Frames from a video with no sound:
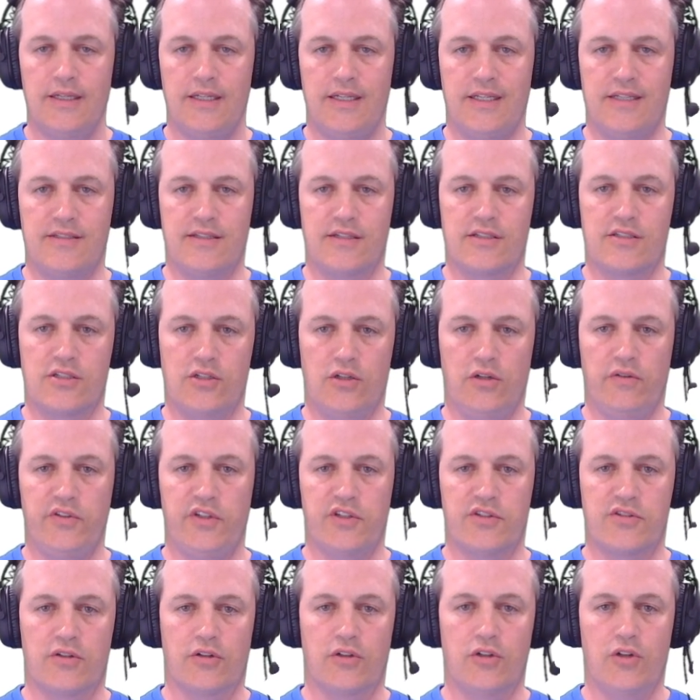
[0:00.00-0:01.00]
is that
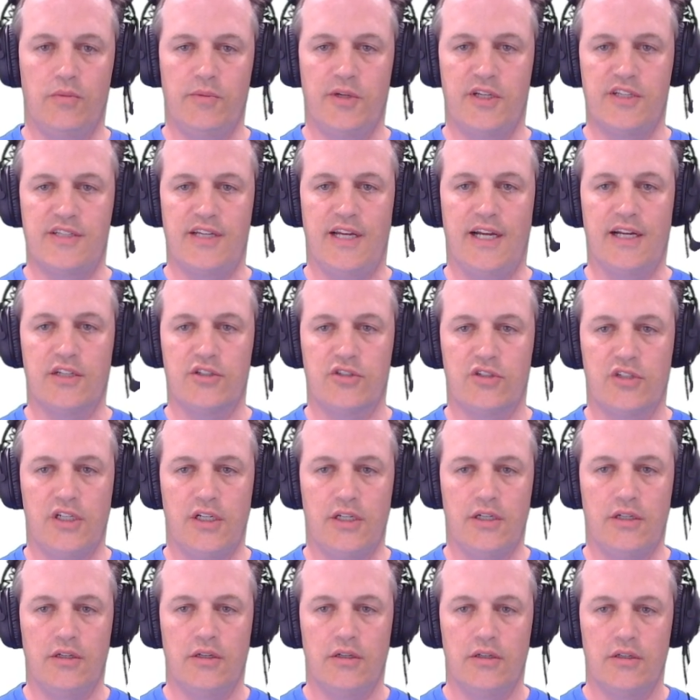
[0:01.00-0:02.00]
synovial sarcoma is
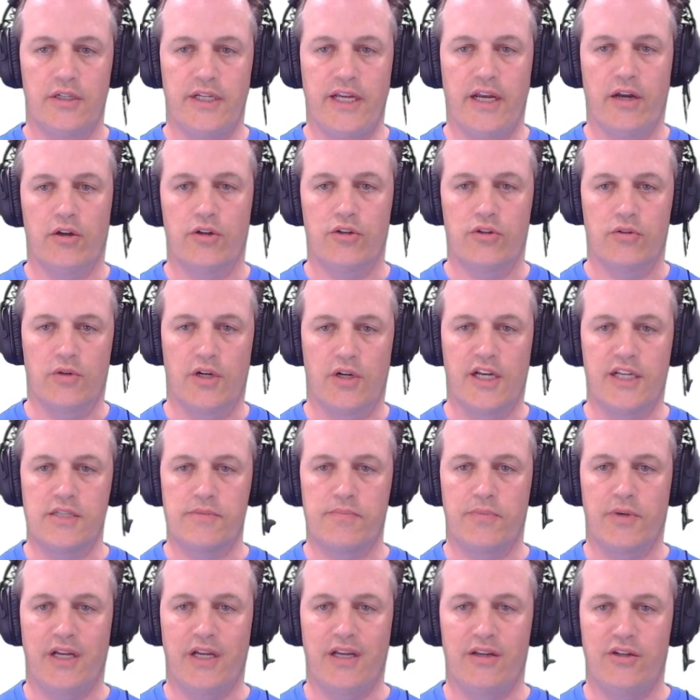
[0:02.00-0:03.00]
actually
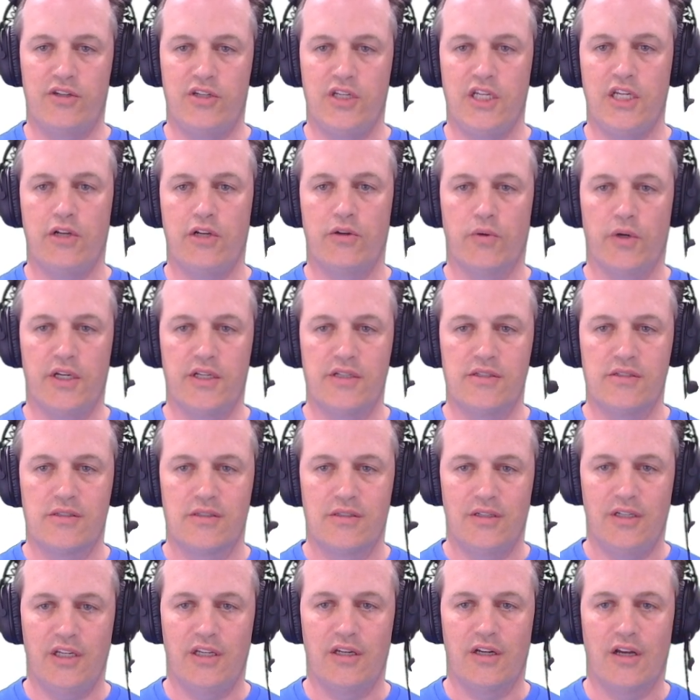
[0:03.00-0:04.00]
characterized by a
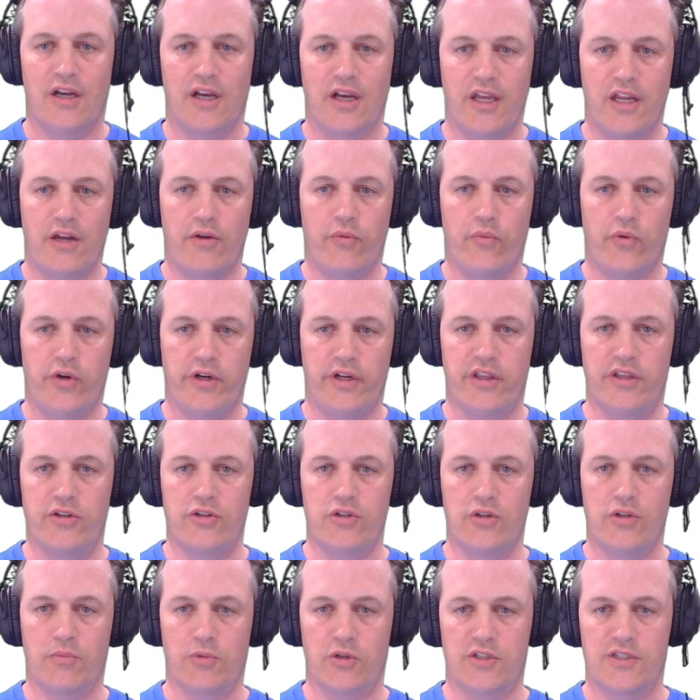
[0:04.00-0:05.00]
decrease in INI1 in the
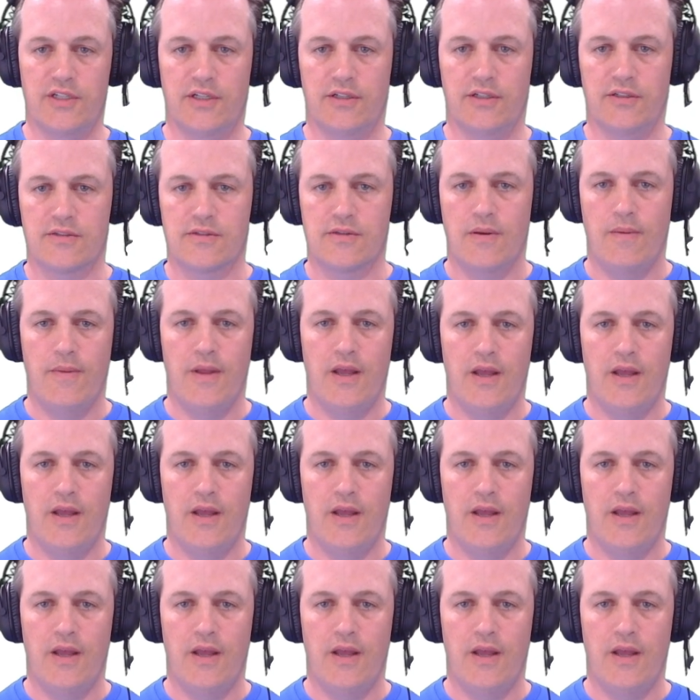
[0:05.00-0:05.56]
tumor cells.